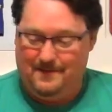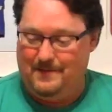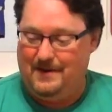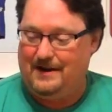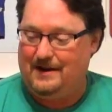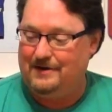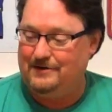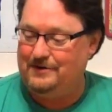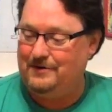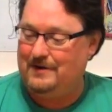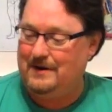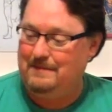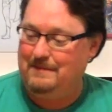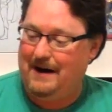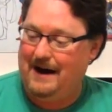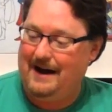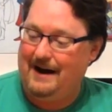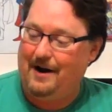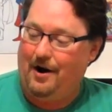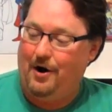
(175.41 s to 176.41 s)
because you can
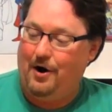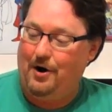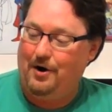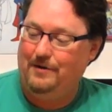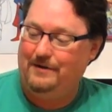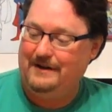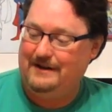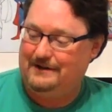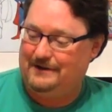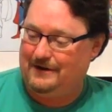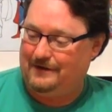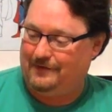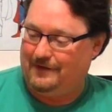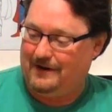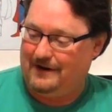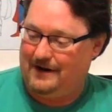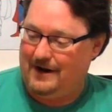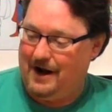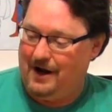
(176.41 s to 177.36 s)
buy all these different